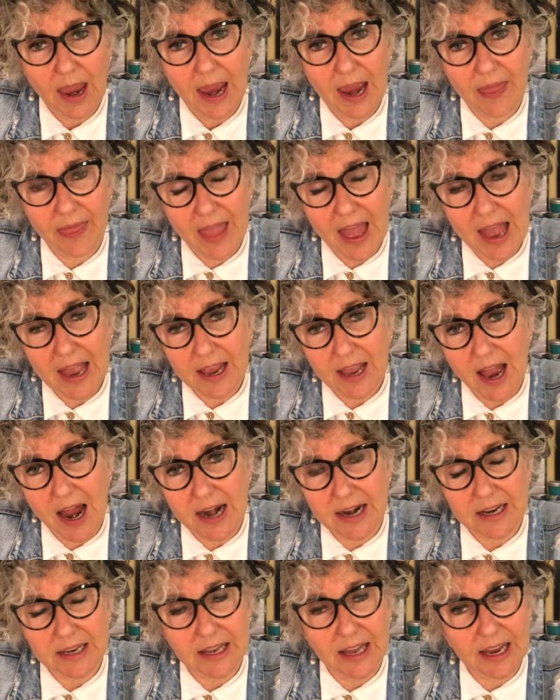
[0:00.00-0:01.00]
And that
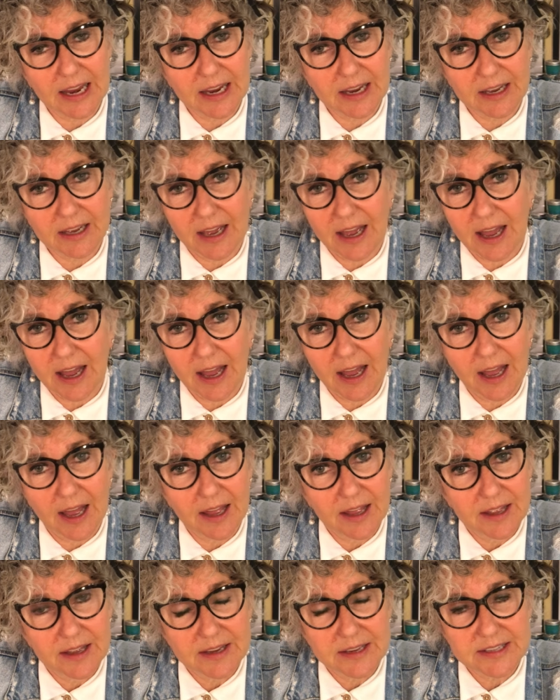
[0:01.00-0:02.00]
kind of like, uh,
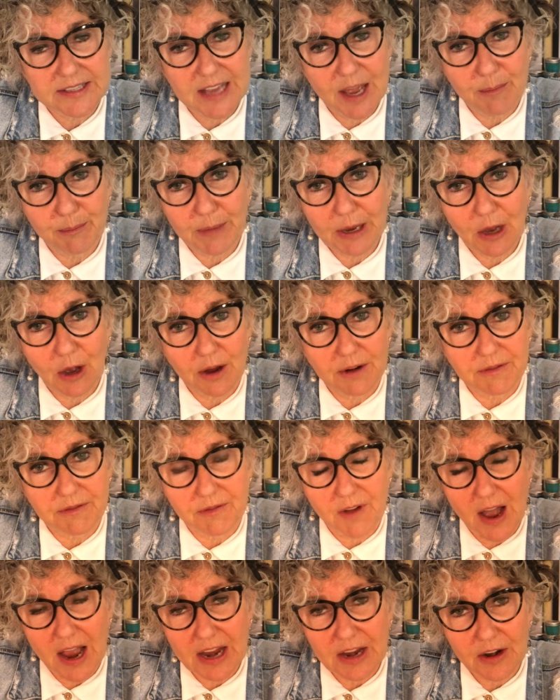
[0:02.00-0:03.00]
set me on
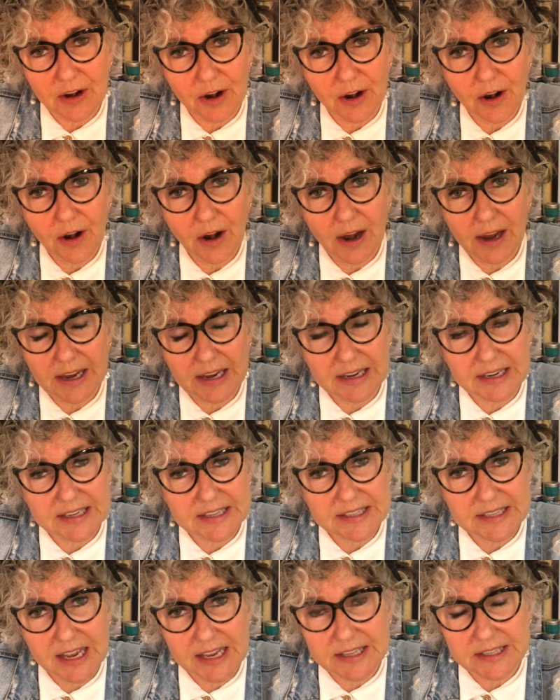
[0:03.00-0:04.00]
fire in a
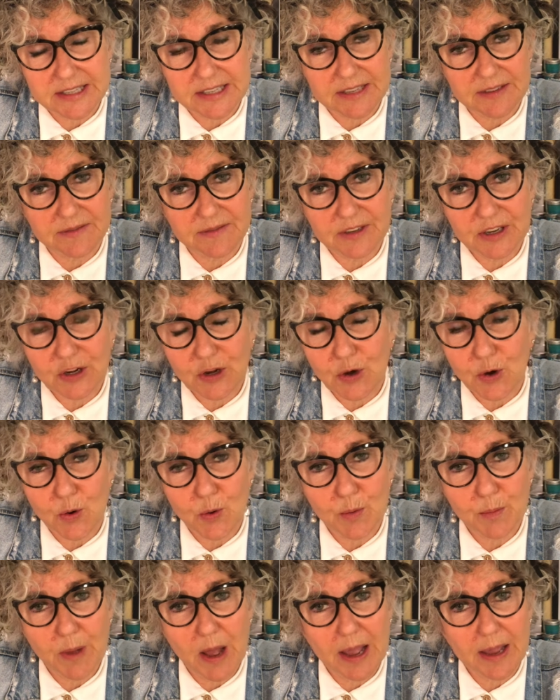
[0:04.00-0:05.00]
sense of, you
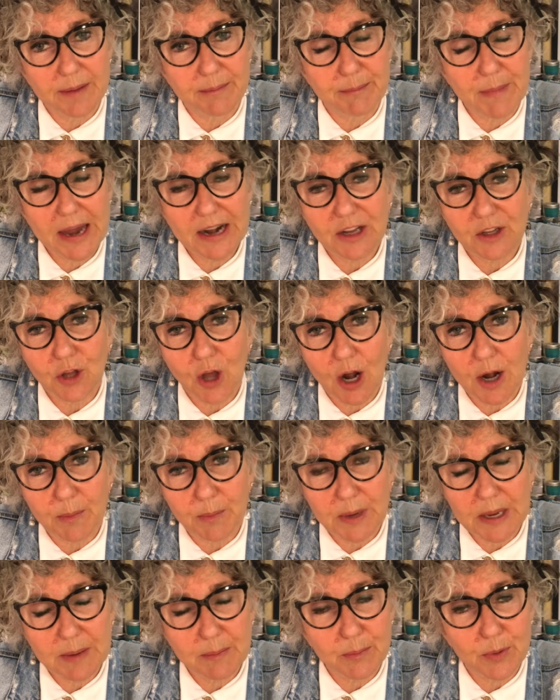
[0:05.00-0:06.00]
know, I met a lot of
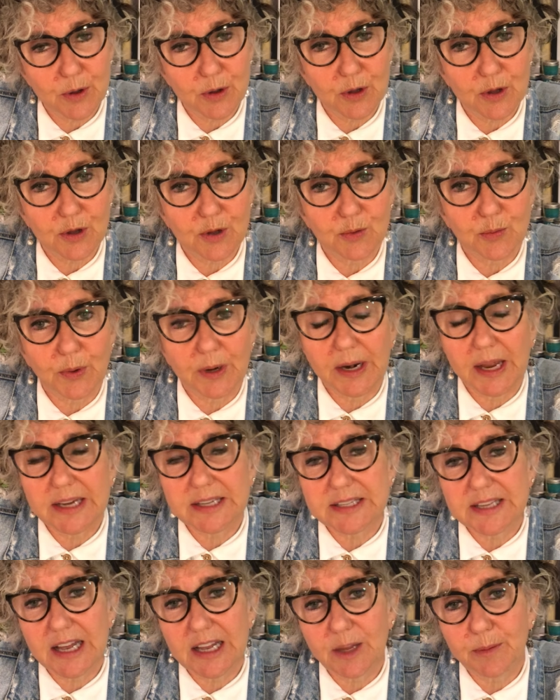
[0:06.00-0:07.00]
people. When I
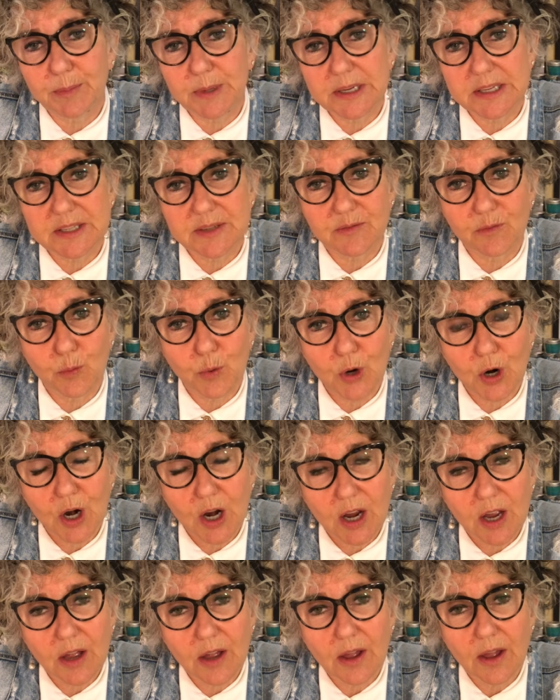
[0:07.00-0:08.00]
sell a piece of
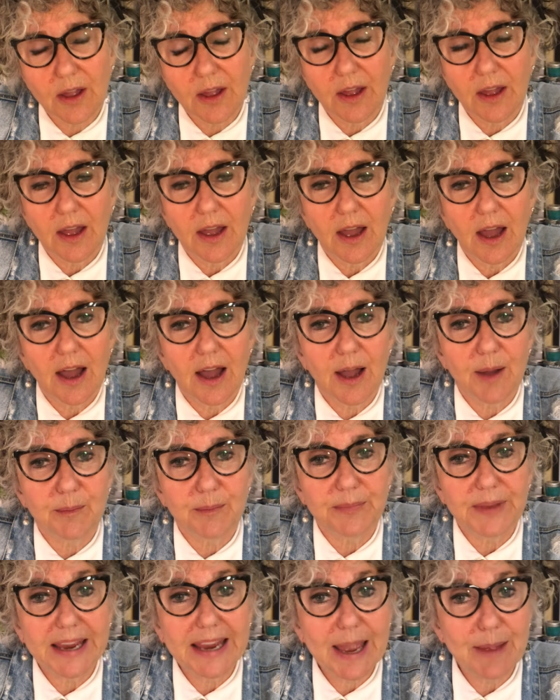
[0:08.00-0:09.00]
work,
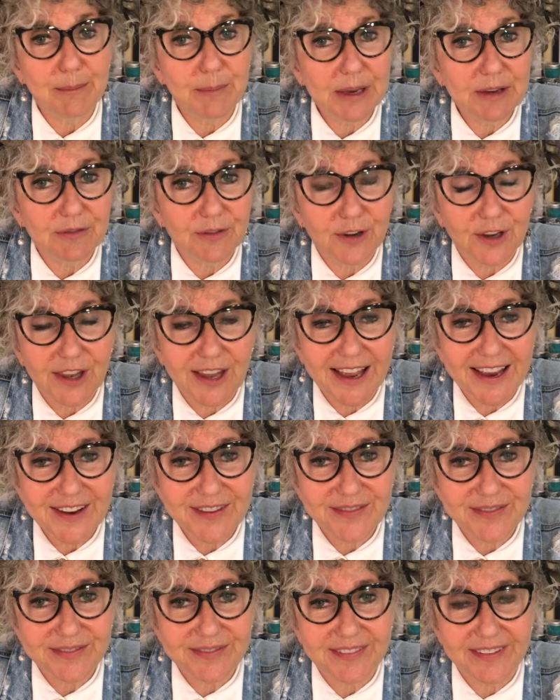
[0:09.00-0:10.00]
um, they get me for
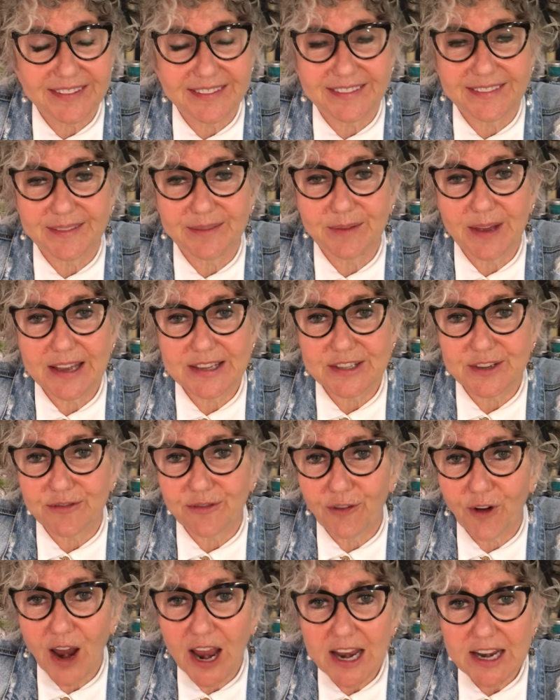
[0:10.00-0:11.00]
life uh, as a
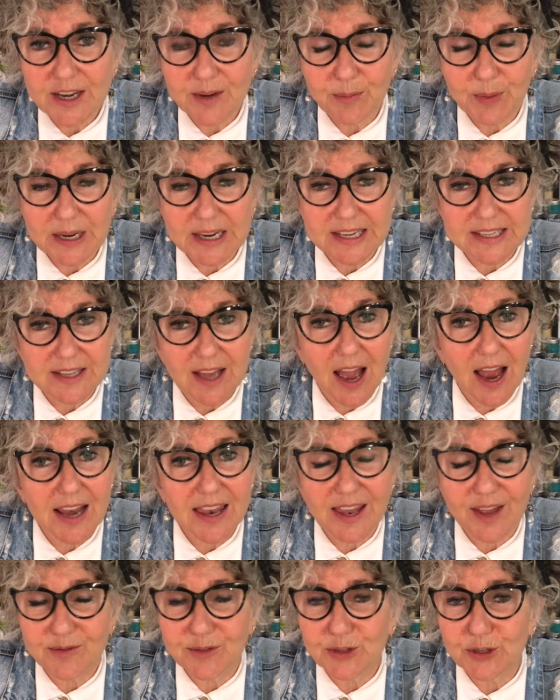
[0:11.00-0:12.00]
friend because I
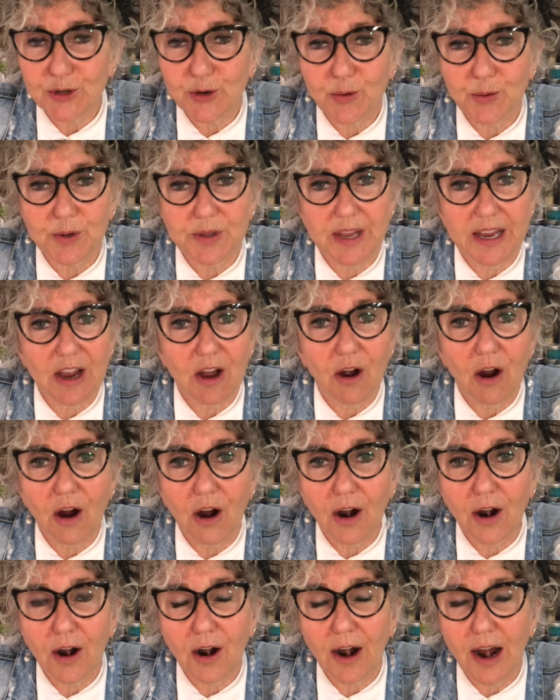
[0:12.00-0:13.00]
love to know where they
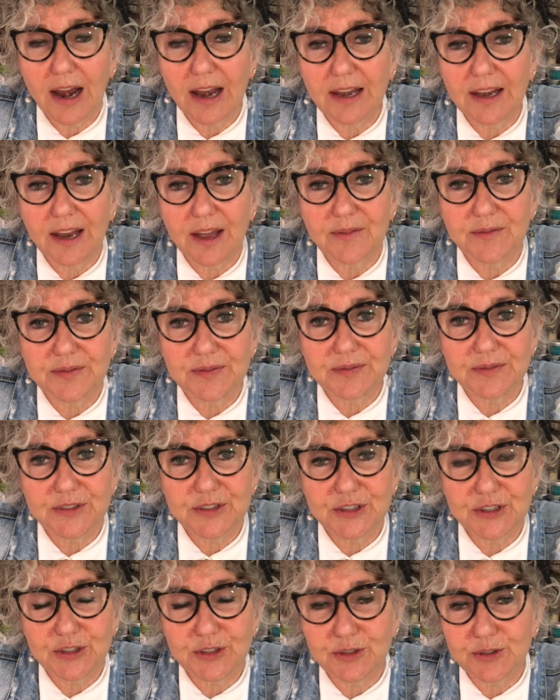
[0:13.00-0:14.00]
are. I love
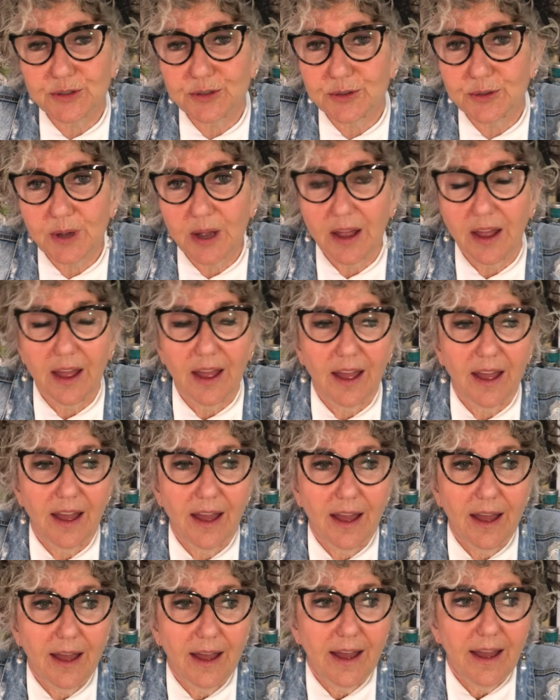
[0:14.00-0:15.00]
to,
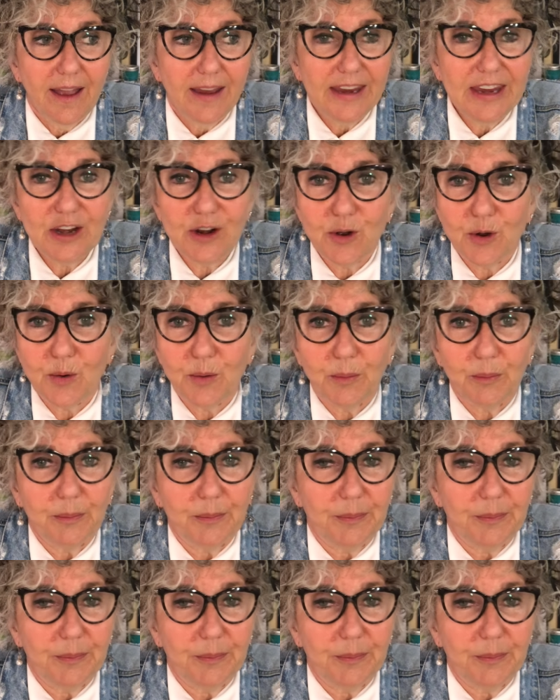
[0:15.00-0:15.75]
you know,